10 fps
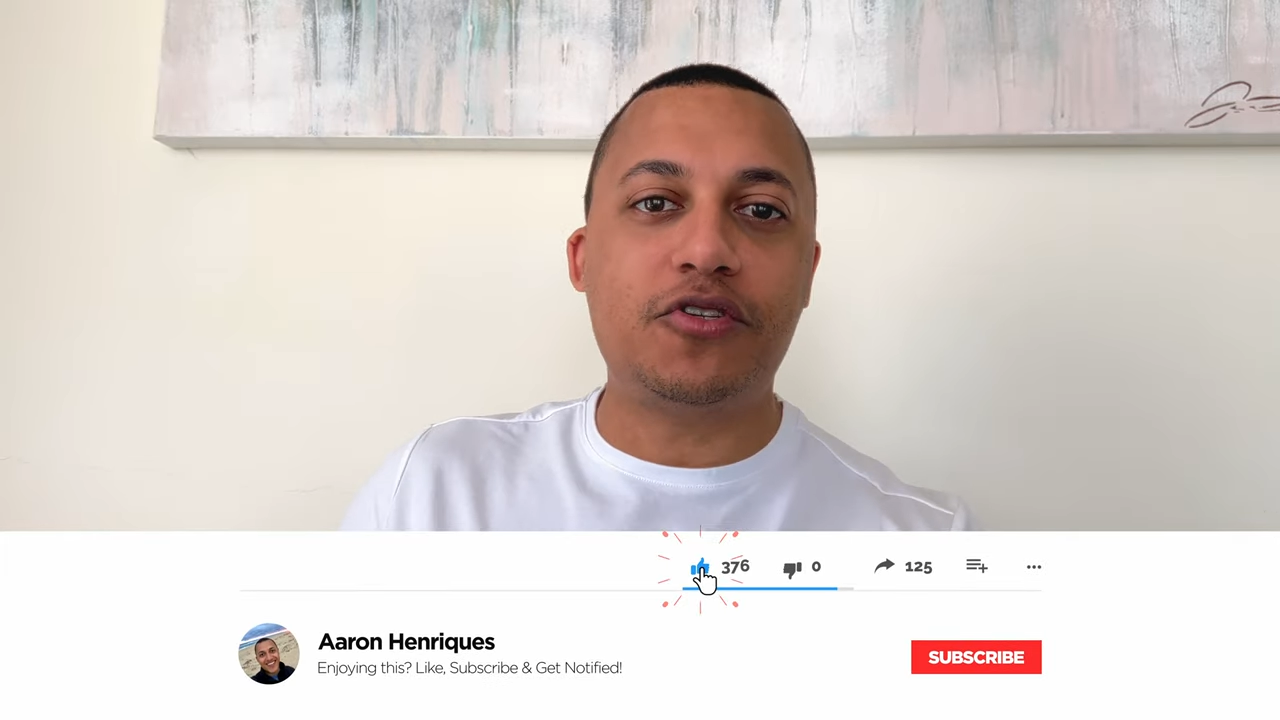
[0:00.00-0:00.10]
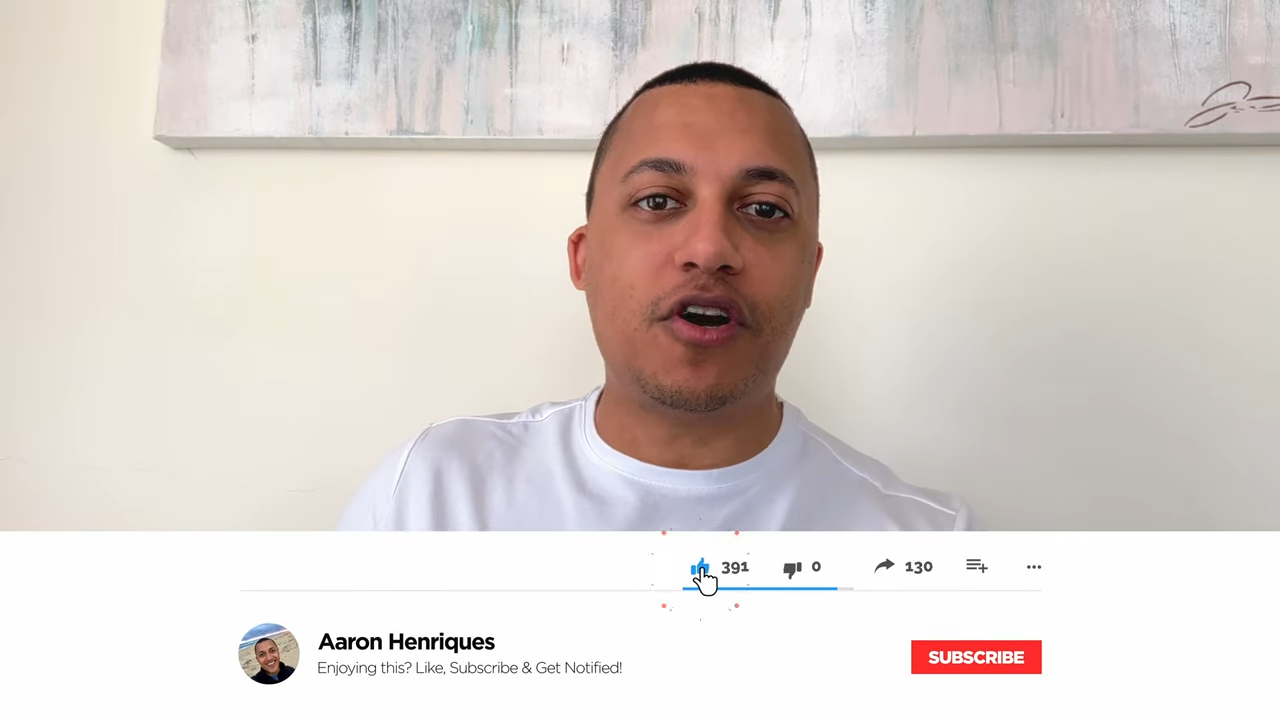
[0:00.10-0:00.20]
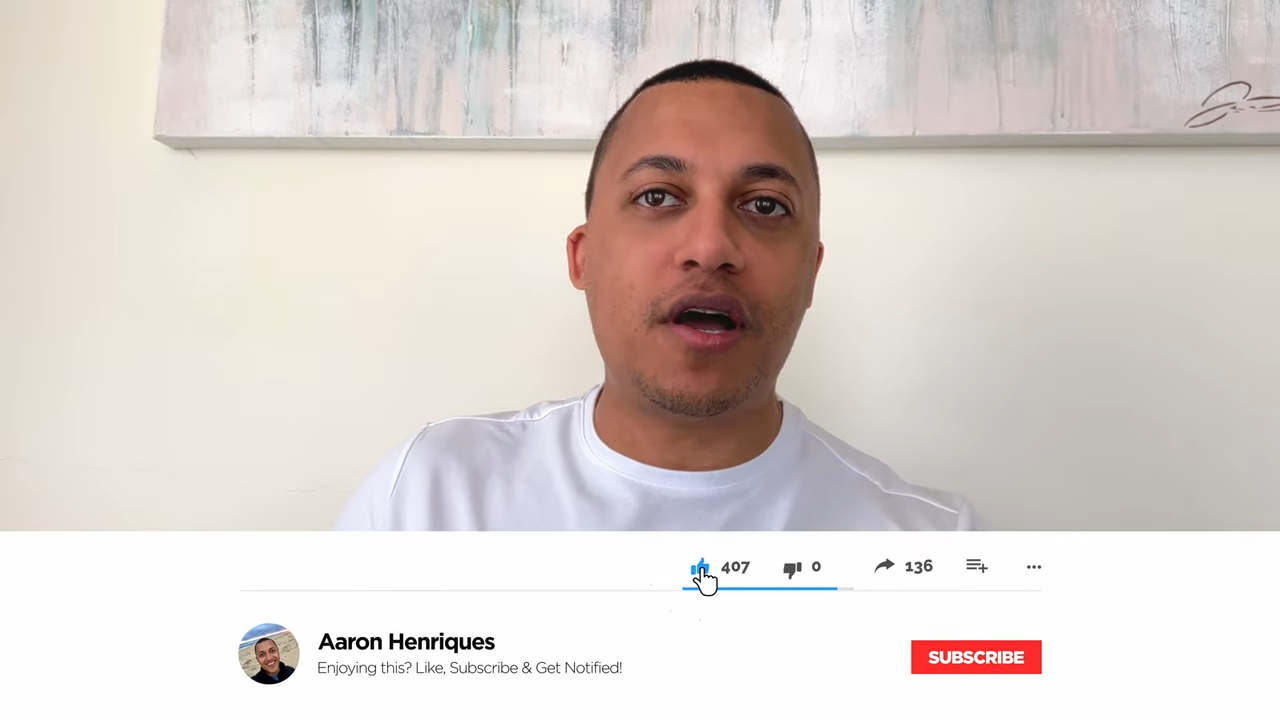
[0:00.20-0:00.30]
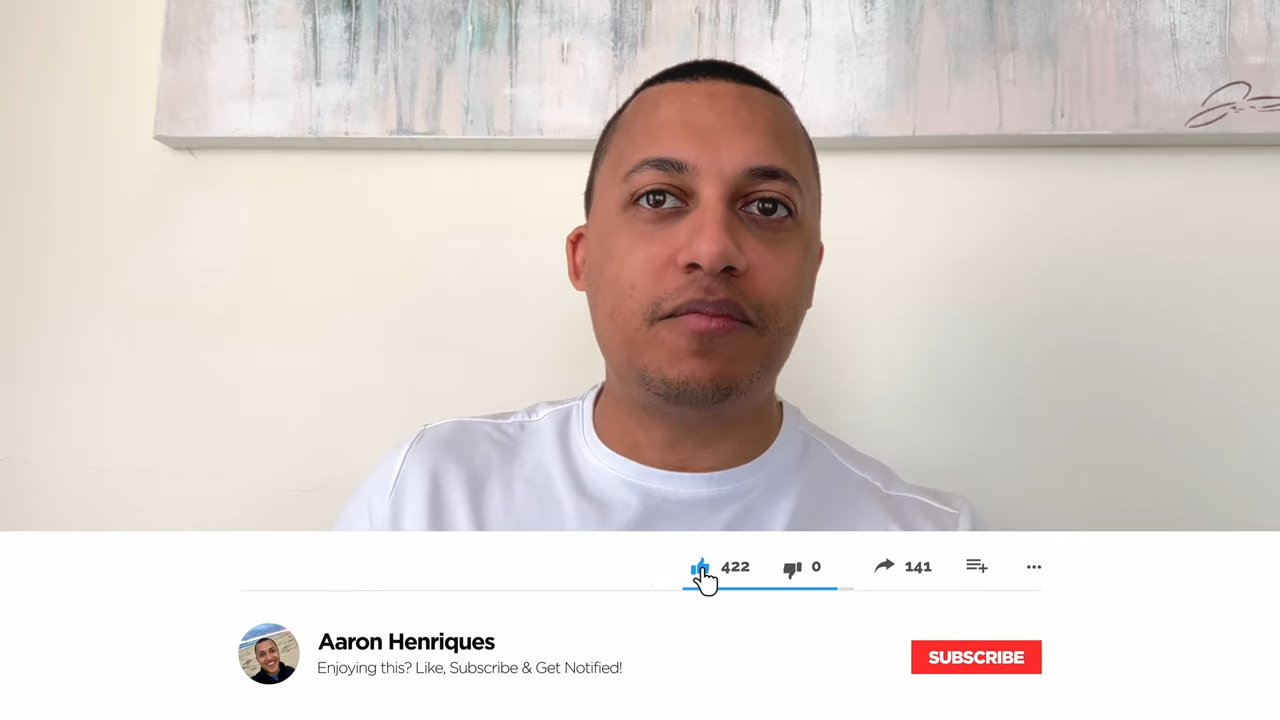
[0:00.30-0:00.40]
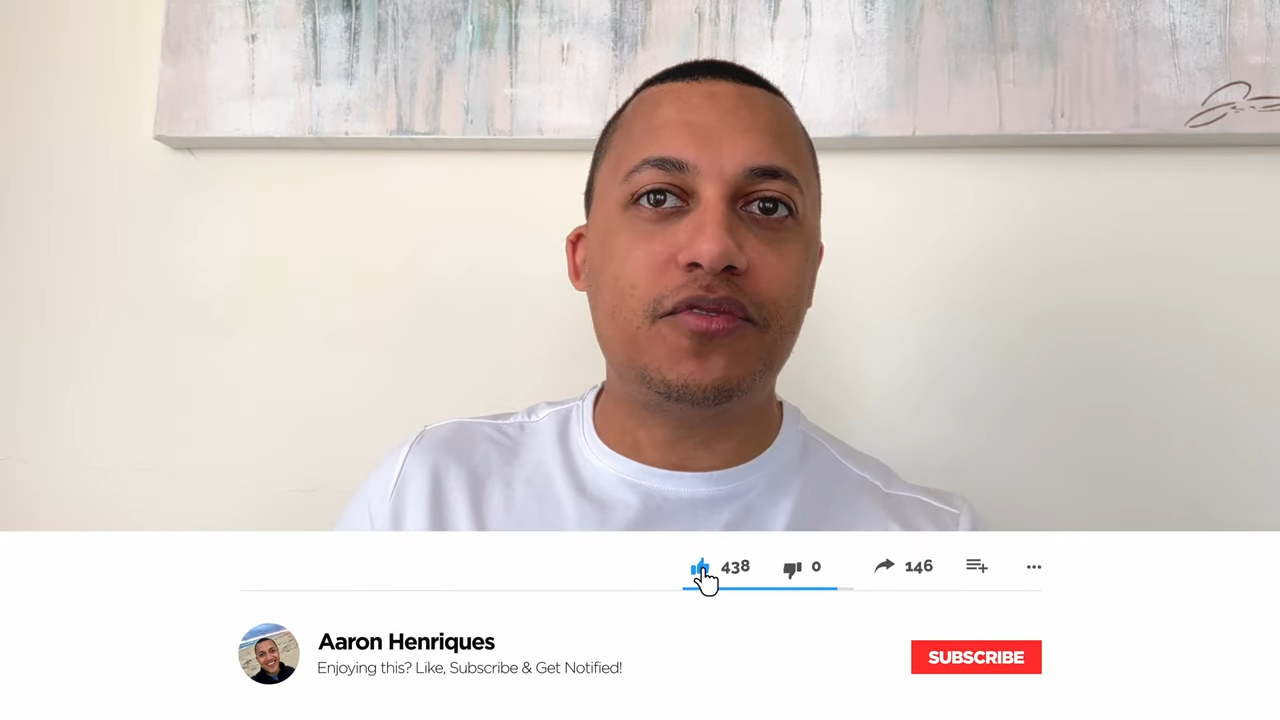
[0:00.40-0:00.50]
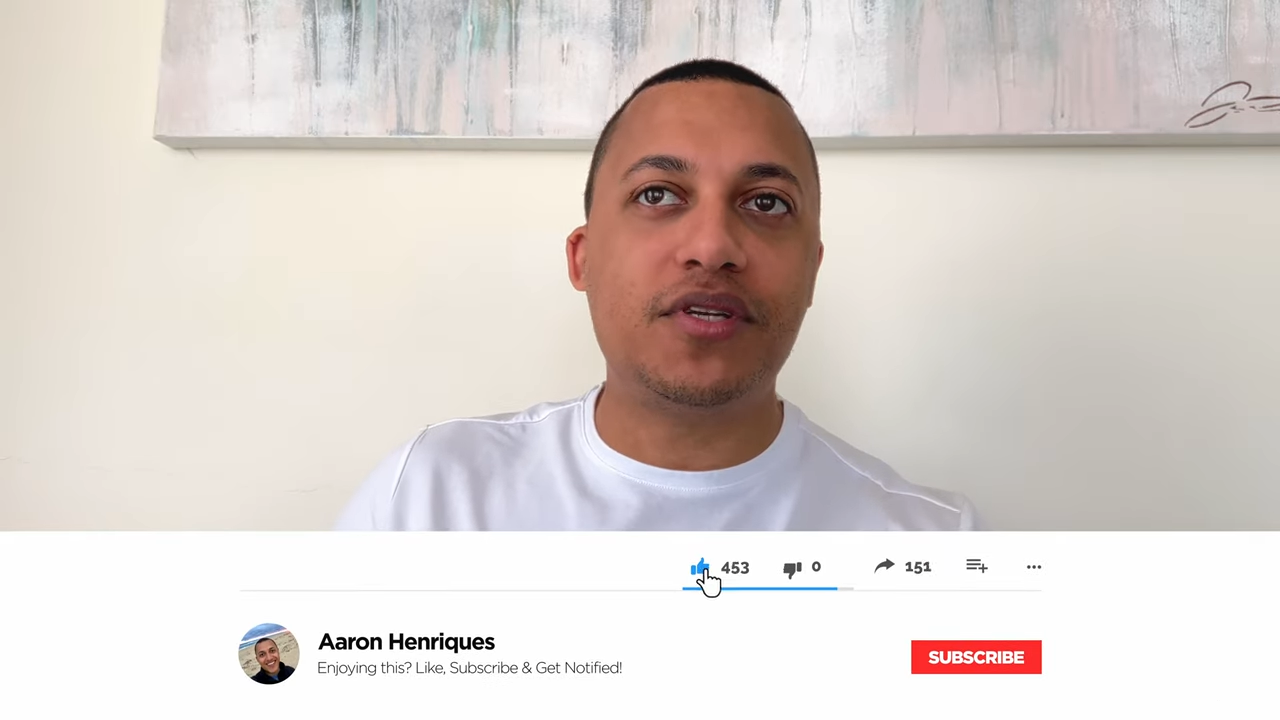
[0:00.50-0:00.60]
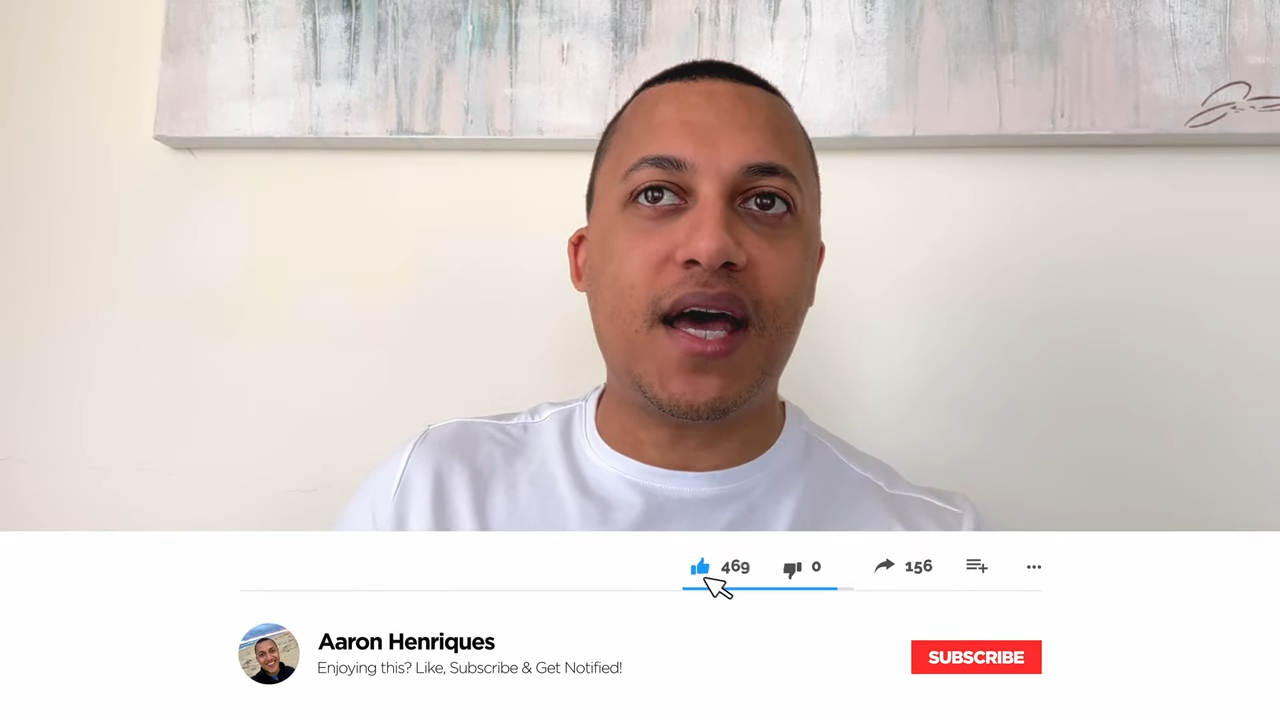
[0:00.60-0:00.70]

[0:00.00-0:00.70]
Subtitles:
times